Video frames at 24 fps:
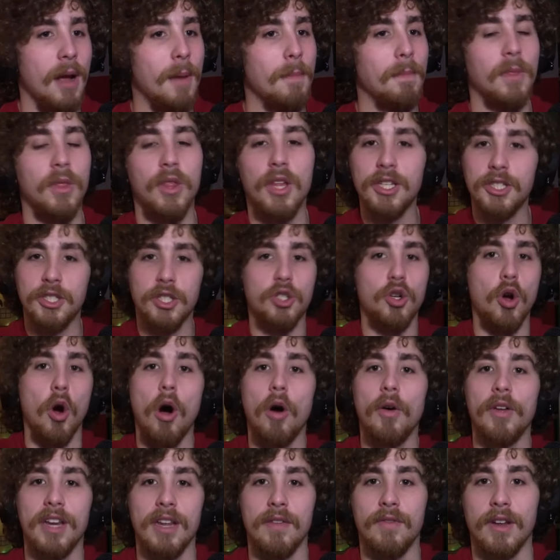let's just
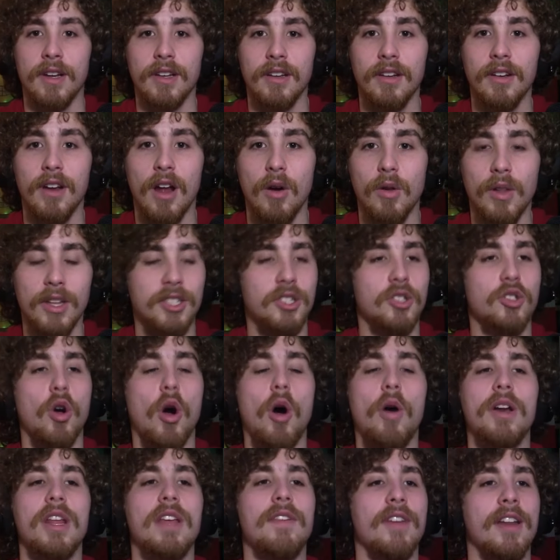call it even, you know, let's just
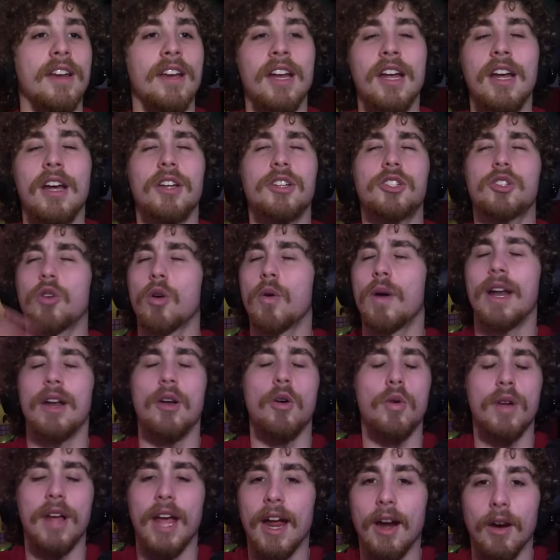call it even, screw it,
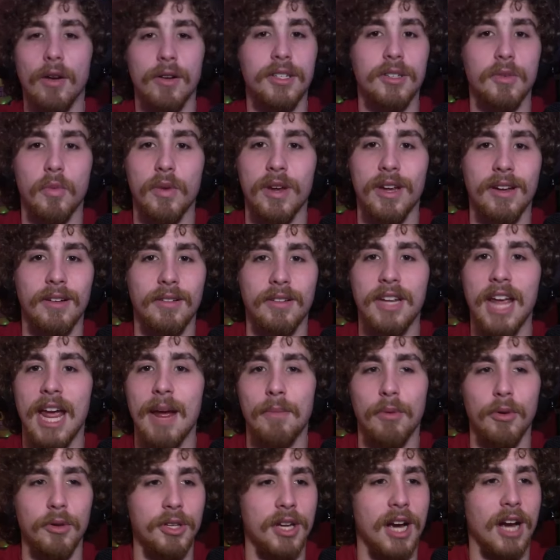who cares, we
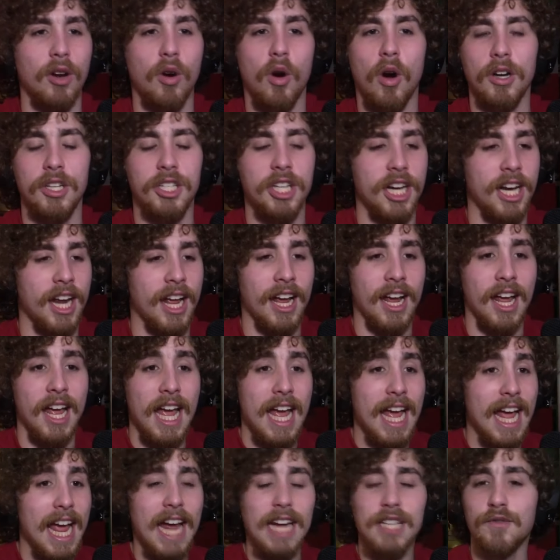gambled, you got caught cheating,
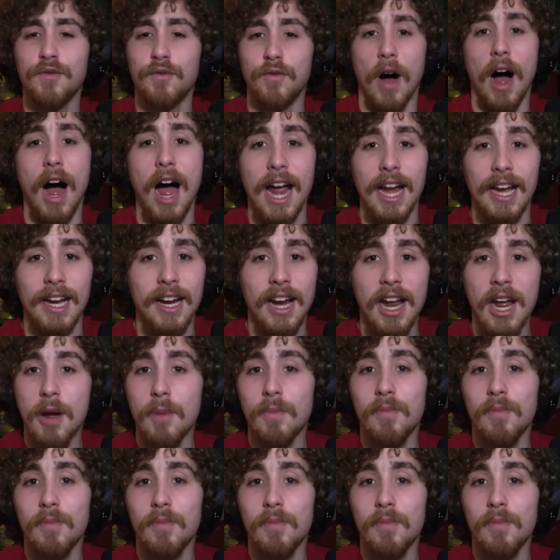it's fine,